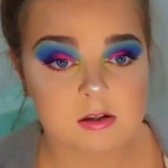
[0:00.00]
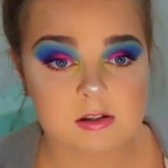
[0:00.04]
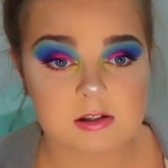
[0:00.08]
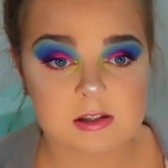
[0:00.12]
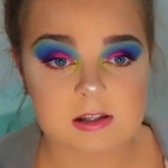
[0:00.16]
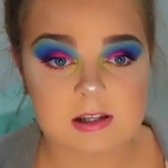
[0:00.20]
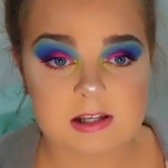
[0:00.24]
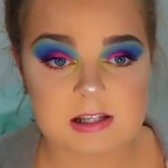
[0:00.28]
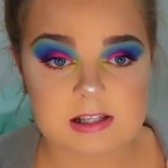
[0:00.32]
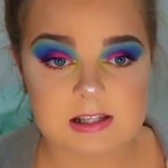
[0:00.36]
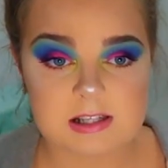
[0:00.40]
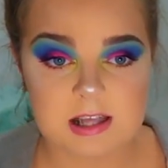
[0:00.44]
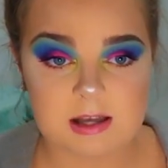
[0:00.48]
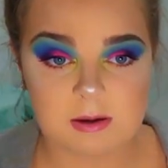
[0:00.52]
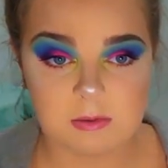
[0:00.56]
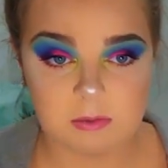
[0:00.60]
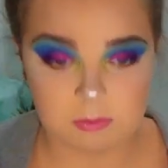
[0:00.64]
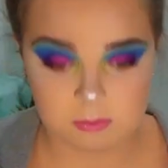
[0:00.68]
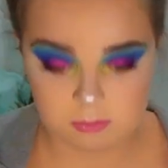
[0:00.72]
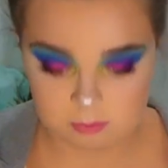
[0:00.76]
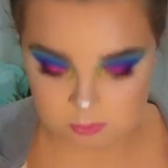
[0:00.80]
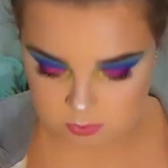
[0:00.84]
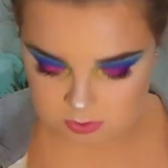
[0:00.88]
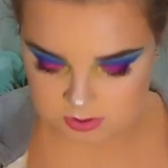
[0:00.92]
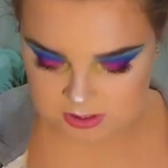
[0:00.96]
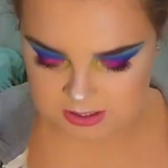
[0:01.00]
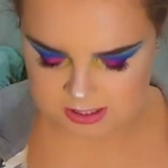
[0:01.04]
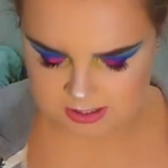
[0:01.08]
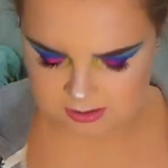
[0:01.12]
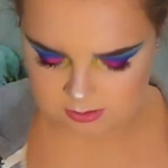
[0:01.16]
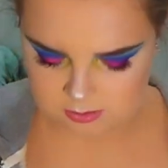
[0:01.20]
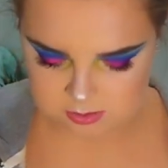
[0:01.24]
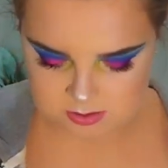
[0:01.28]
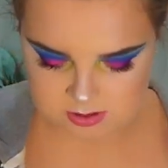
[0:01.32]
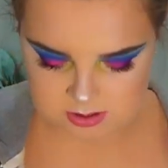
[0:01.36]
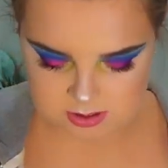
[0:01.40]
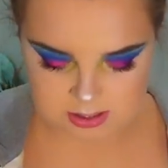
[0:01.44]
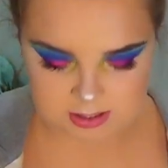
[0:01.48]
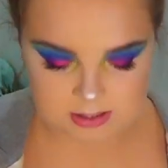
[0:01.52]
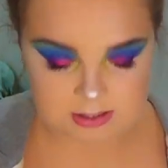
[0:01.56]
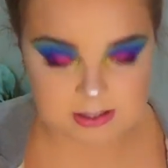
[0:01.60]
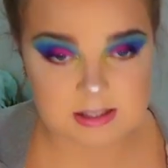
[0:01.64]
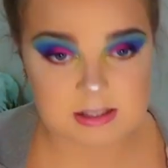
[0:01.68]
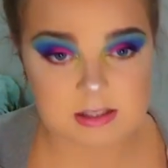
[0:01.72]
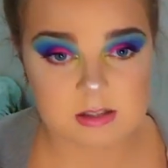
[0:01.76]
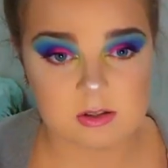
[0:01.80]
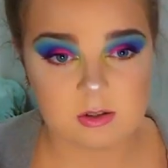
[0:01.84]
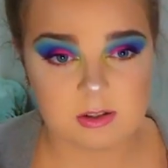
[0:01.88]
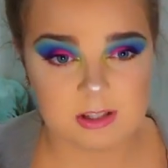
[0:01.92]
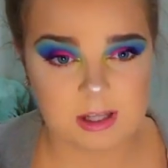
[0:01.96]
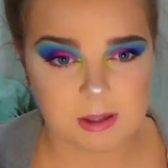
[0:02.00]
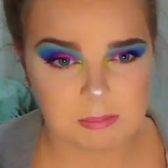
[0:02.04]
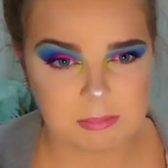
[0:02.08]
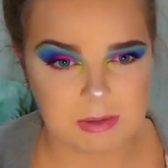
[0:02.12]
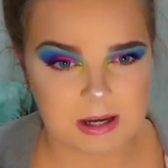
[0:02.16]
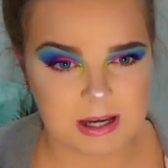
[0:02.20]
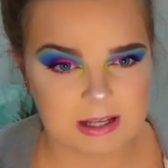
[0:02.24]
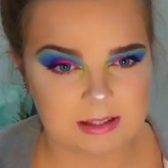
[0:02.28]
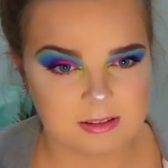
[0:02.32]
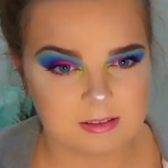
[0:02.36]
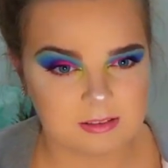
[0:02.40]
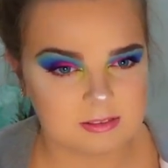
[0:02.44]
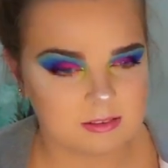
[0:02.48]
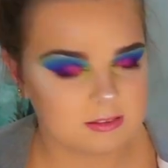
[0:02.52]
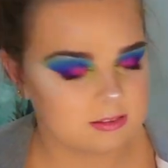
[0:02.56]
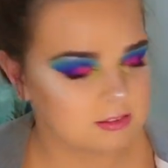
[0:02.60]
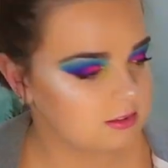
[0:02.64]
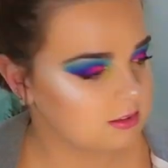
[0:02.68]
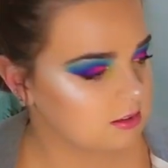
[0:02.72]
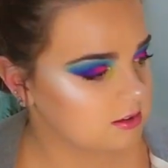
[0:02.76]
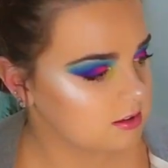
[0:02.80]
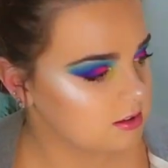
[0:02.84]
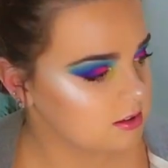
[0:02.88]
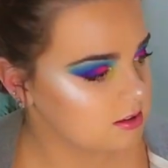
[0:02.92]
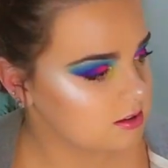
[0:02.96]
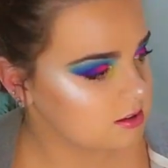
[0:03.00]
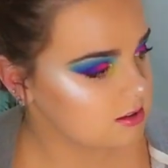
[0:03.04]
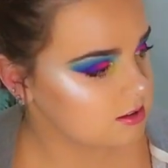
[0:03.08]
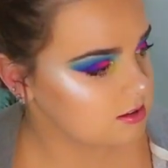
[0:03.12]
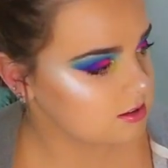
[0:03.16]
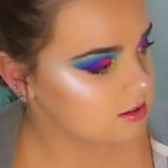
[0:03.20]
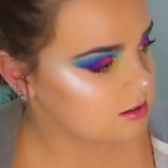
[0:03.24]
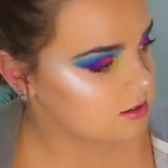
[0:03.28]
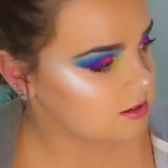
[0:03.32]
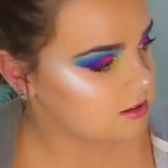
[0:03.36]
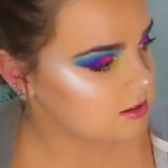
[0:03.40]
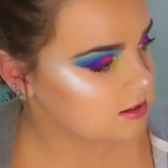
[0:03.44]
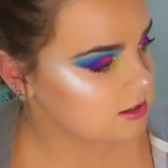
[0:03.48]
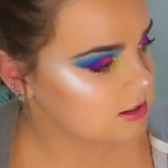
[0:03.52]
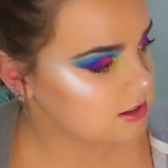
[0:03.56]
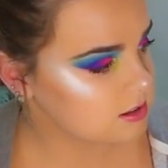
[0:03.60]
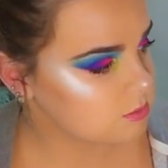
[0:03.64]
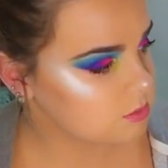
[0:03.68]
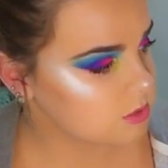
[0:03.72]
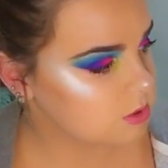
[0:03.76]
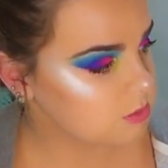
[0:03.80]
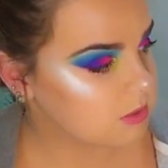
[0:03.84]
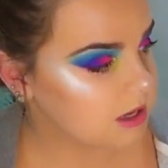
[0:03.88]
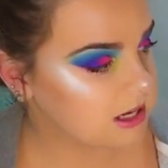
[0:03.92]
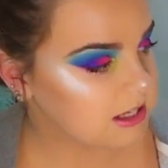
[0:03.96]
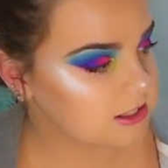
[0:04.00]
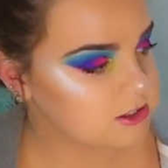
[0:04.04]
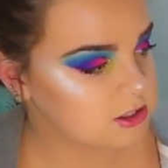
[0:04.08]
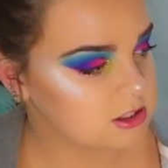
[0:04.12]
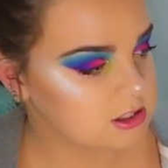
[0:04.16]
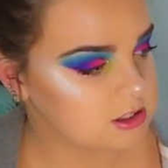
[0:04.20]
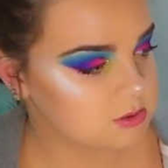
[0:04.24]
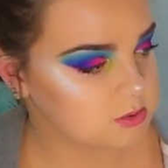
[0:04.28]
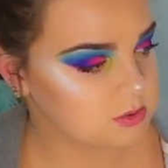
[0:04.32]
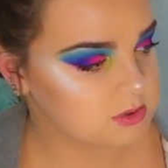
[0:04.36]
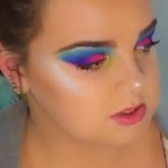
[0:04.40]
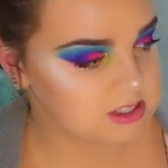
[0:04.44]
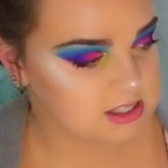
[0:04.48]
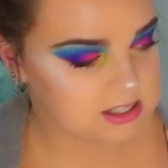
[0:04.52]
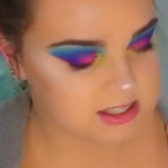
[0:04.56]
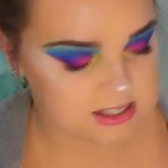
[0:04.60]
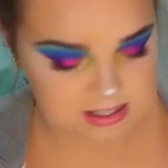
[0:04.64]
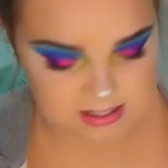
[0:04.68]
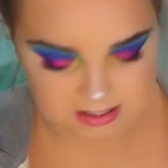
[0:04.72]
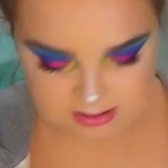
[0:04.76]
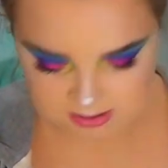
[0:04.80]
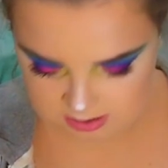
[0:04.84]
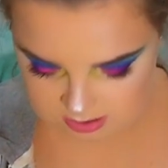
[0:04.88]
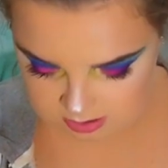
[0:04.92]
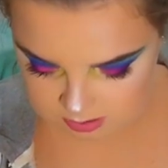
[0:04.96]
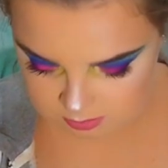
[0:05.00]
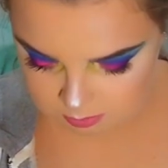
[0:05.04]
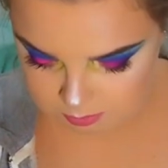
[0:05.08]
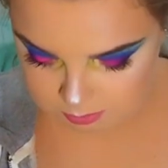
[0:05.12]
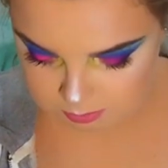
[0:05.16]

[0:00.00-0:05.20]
So that's that, what that looks like. That's not that bad. It's a bit patchy towards the end,